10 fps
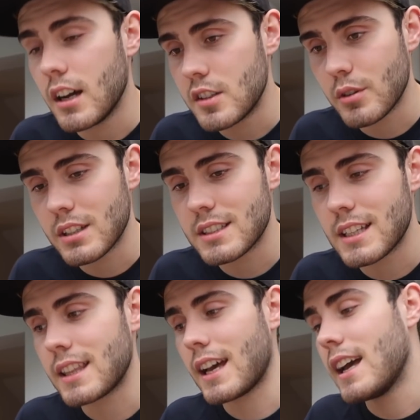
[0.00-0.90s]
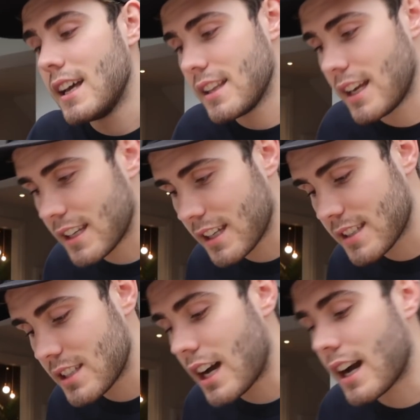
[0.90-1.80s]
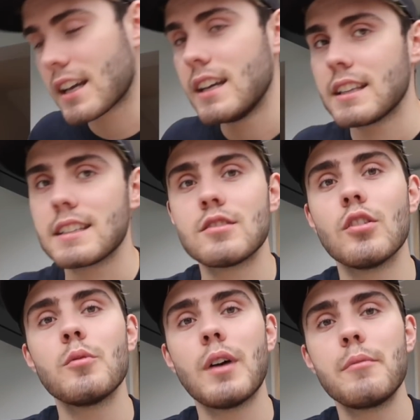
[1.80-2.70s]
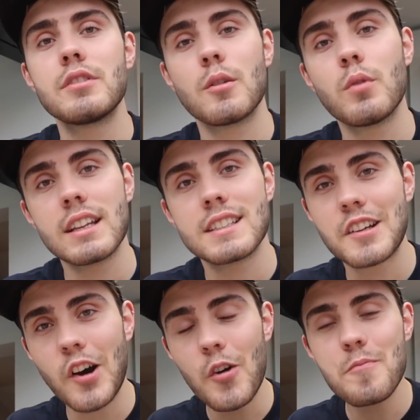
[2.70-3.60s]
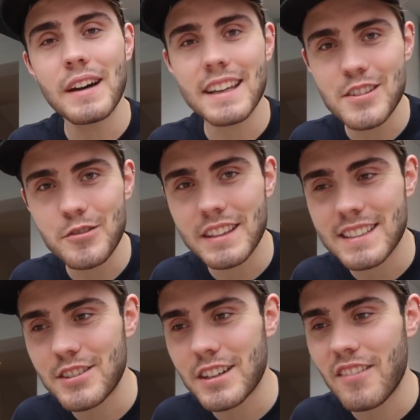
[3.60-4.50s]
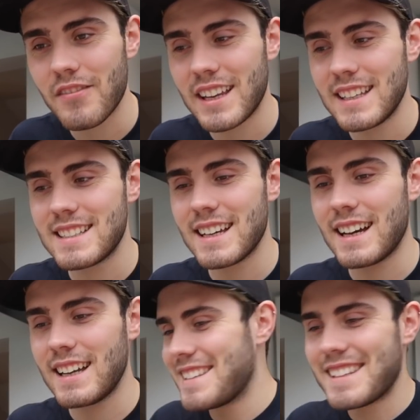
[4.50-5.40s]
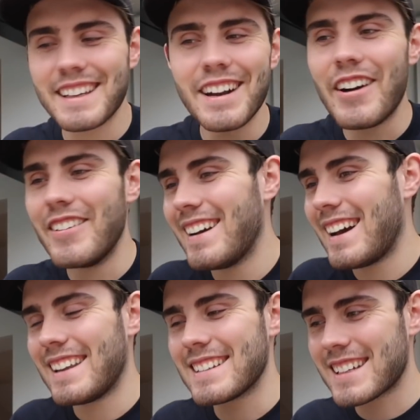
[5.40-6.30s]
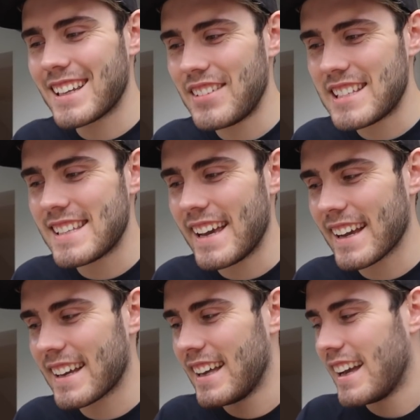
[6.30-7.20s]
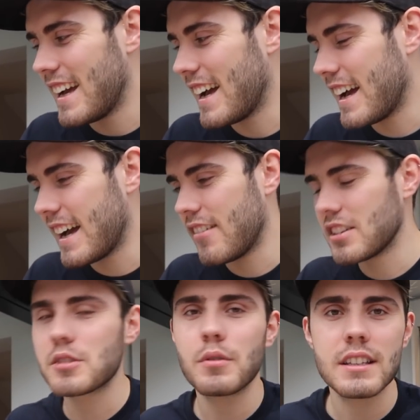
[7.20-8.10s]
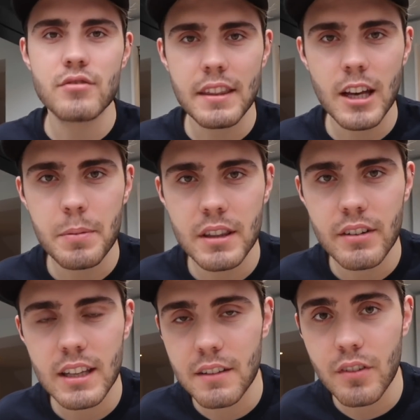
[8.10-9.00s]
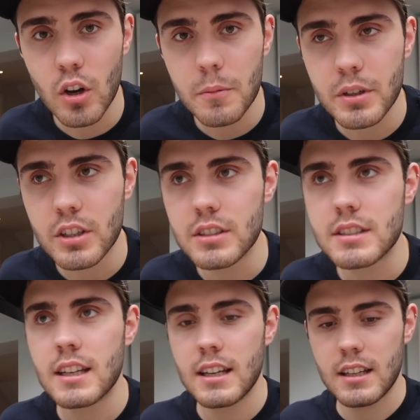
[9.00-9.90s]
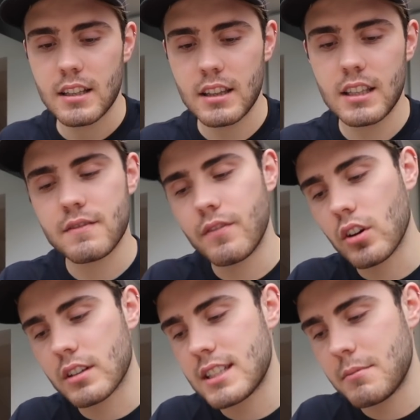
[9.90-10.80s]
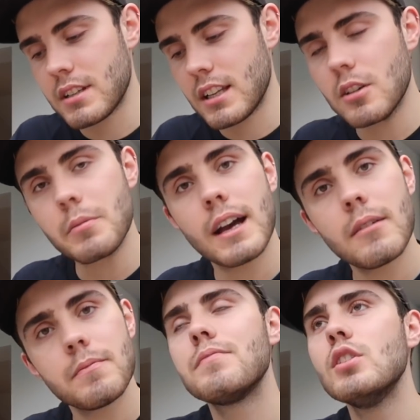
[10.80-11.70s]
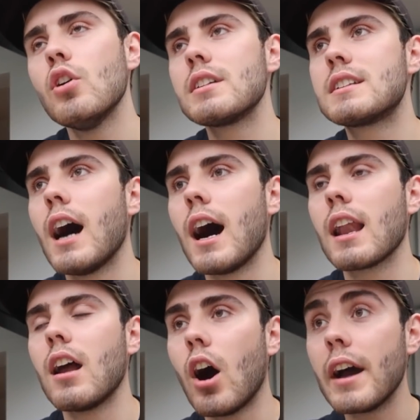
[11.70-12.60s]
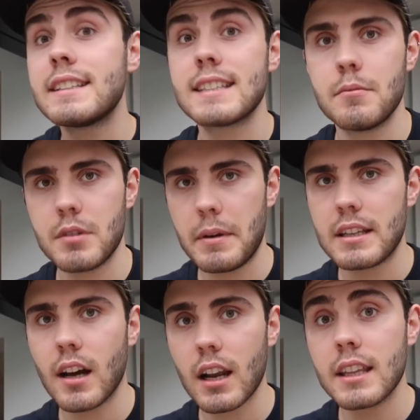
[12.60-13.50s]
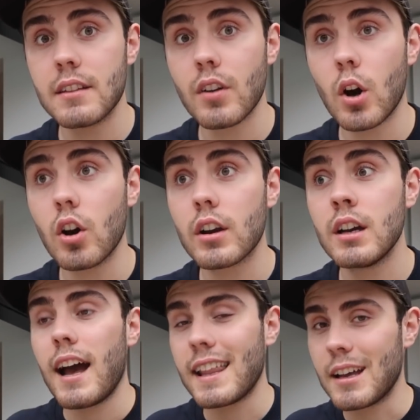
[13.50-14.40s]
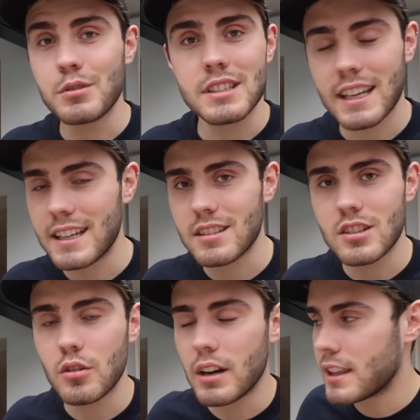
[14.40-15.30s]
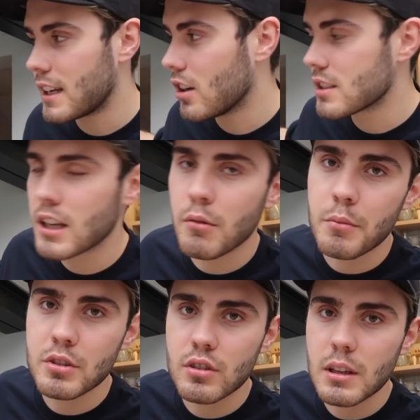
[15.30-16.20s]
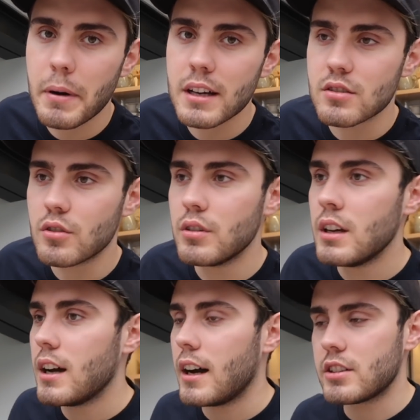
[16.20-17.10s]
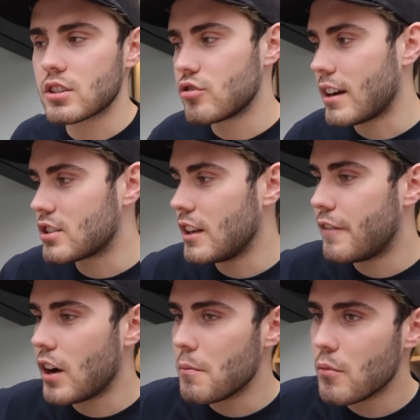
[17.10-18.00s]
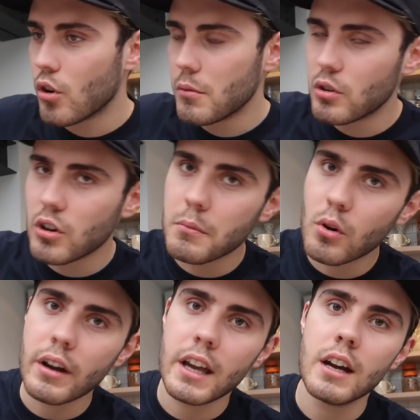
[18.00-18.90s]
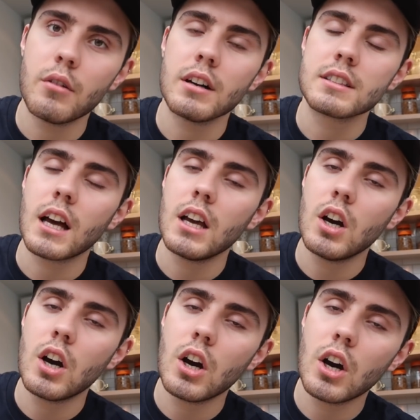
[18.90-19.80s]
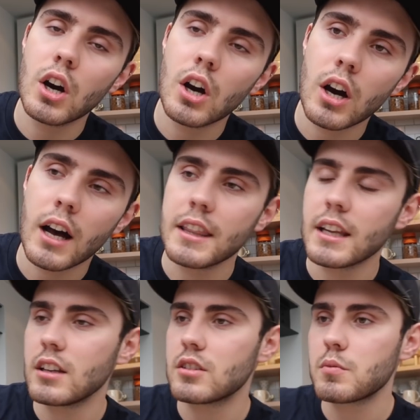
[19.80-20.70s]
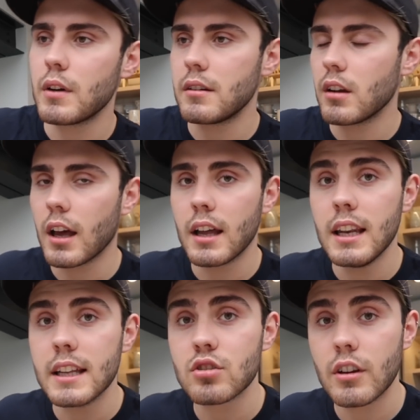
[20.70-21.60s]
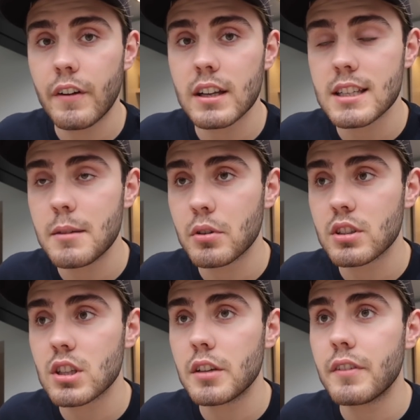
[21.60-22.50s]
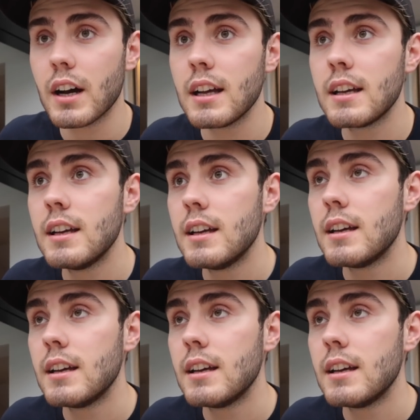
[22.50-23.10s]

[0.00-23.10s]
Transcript: I do understand that. That does suck. That's not the way in which I want it to go, but I do want this new company to go, and it's going to be sick. I just wanted to round that up in the vlog, because this vlog seemed a little bit, not dull, I seemed a bit dull in the vlog, and that wasn't the kids at all. And then last night when we were doing the puzzle, I just gradually felt more and more and more ill. I was like, ugh. And then I just went, like, I literally fell asleep on the sofa